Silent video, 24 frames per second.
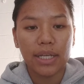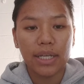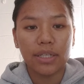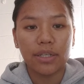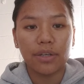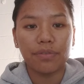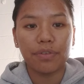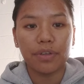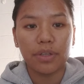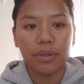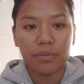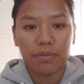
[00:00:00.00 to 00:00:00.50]

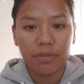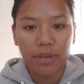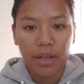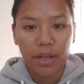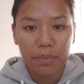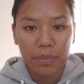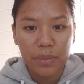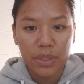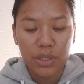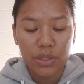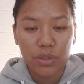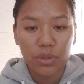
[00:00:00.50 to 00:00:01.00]
of
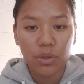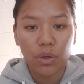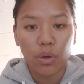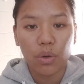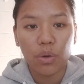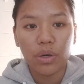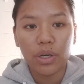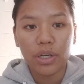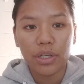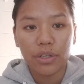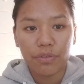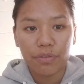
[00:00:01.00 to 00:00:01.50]
inflammation
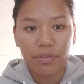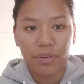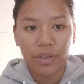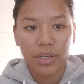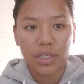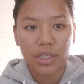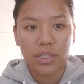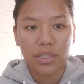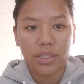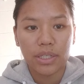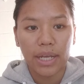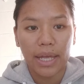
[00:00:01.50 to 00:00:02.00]
or
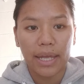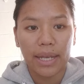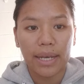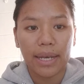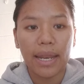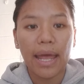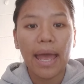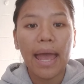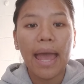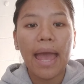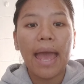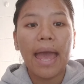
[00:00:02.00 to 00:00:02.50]
infection and